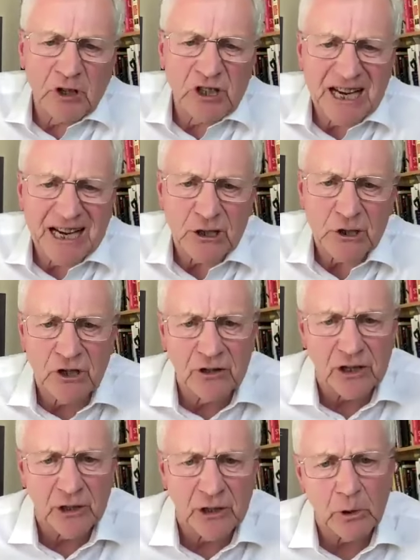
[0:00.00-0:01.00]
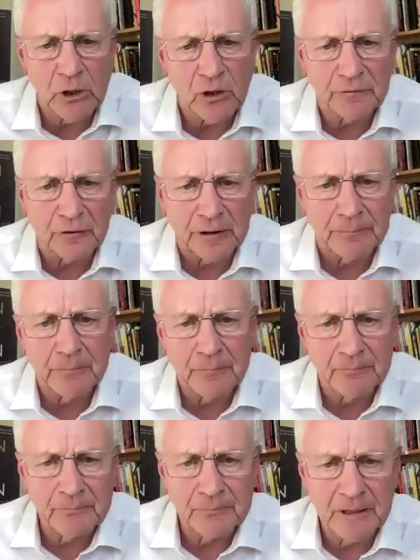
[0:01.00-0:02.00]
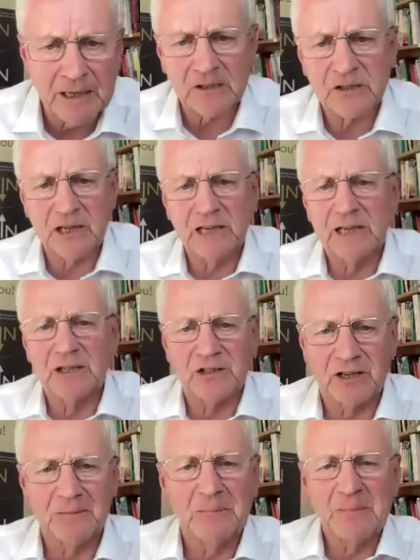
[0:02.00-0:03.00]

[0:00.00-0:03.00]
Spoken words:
protection that you would offer him? Let's say he's